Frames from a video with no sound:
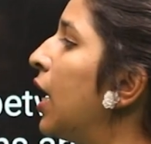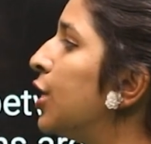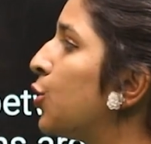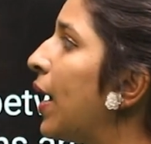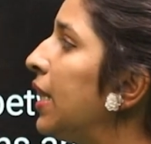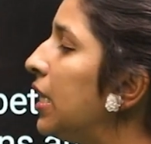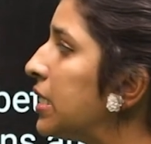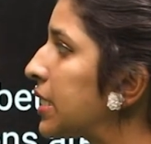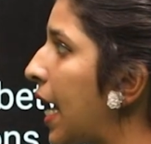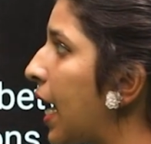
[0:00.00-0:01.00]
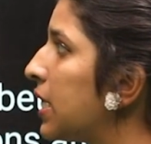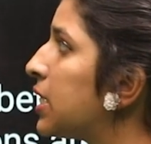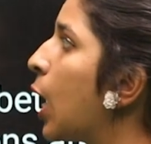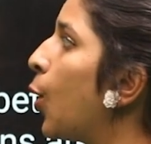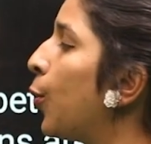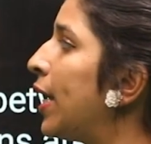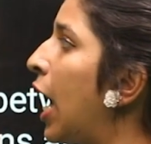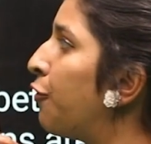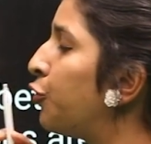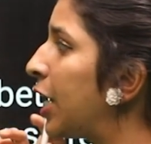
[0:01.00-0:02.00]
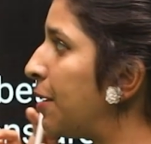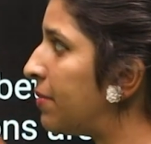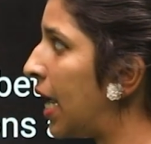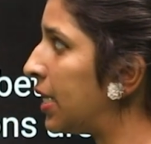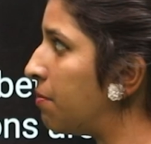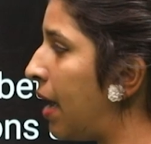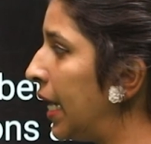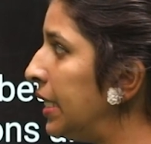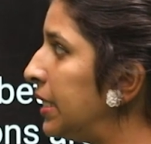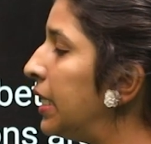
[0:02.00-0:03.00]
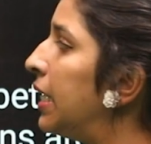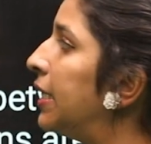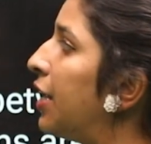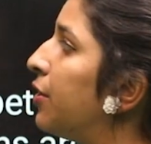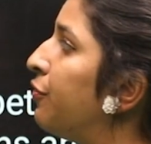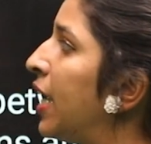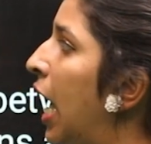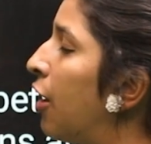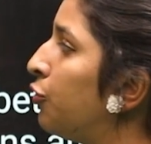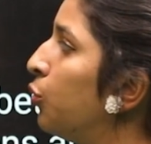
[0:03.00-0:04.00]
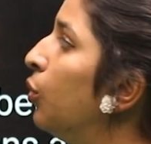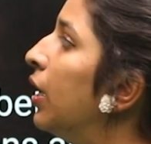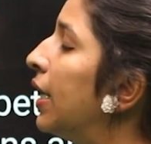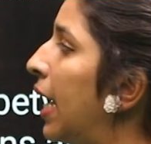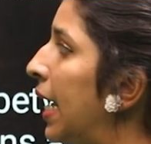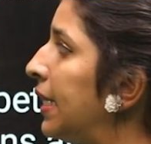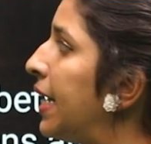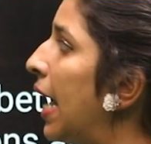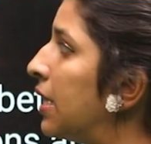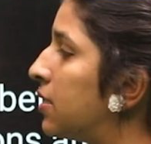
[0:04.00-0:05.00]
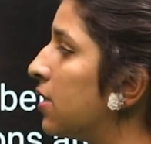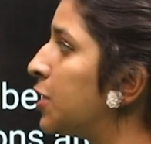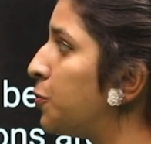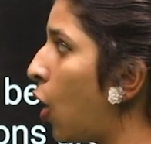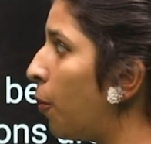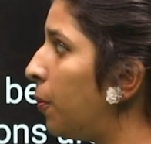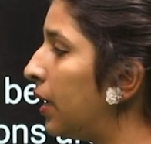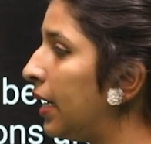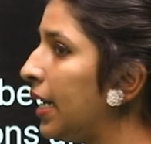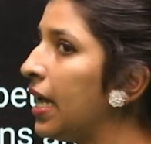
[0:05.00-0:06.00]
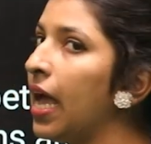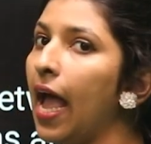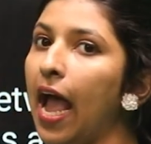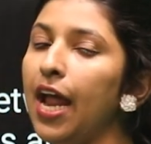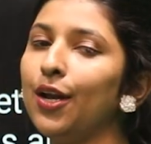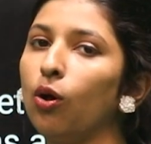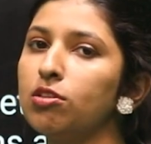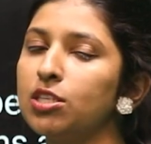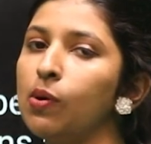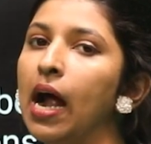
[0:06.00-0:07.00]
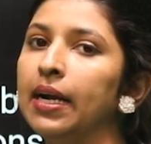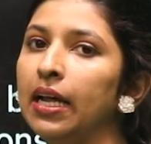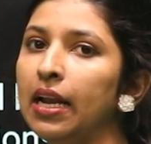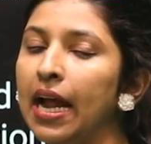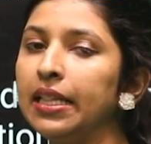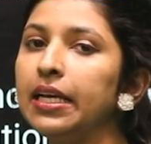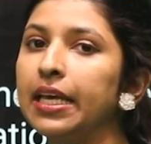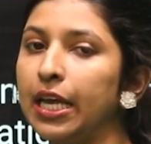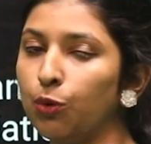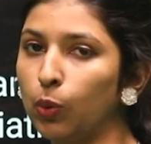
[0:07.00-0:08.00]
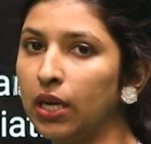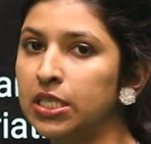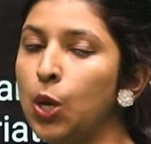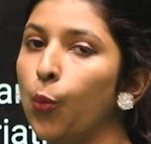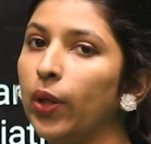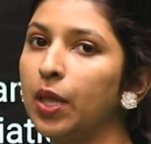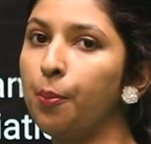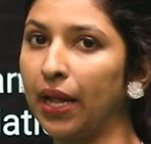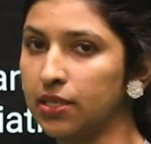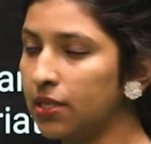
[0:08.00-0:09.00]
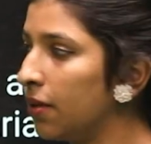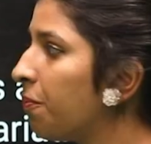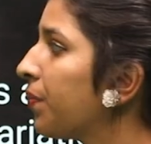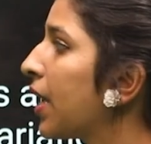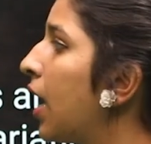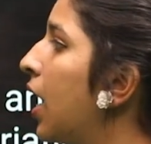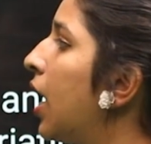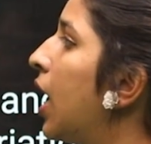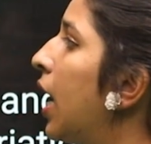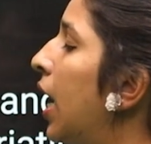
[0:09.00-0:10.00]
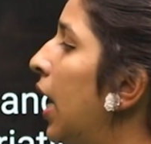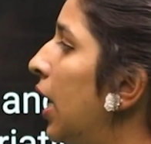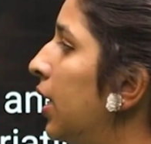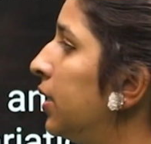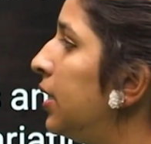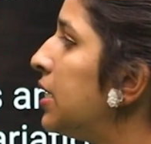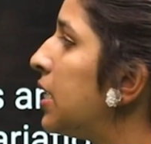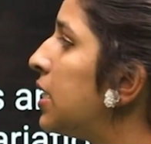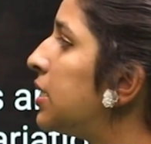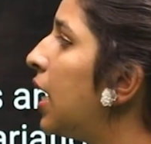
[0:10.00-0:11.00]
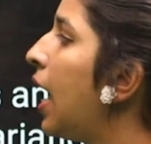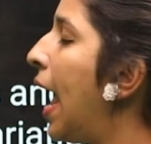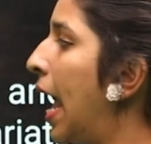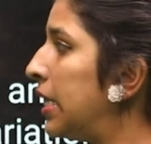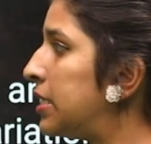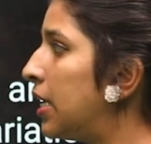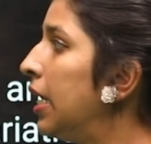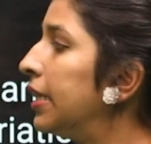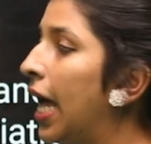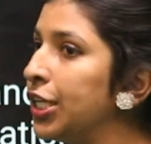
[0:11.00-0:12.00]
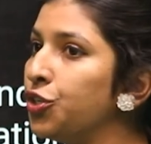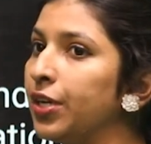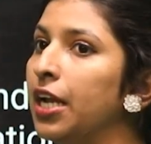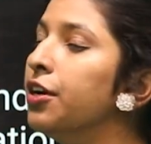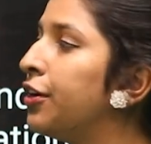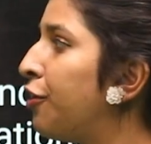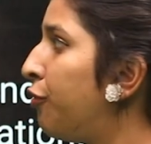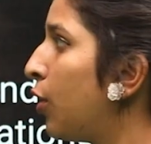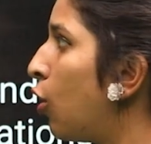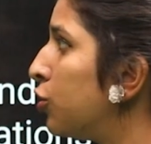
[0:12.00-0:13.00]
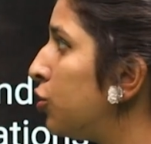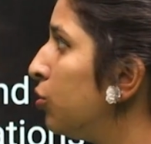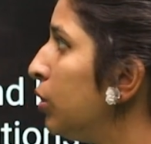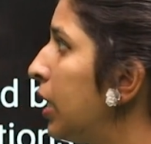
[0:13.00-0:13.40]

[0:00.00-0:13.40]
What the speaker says: So in this case, we have to keep that in mind. that we have to write the answers properly and also underline the keywords with a pencil. This is the answer that you can refer on to.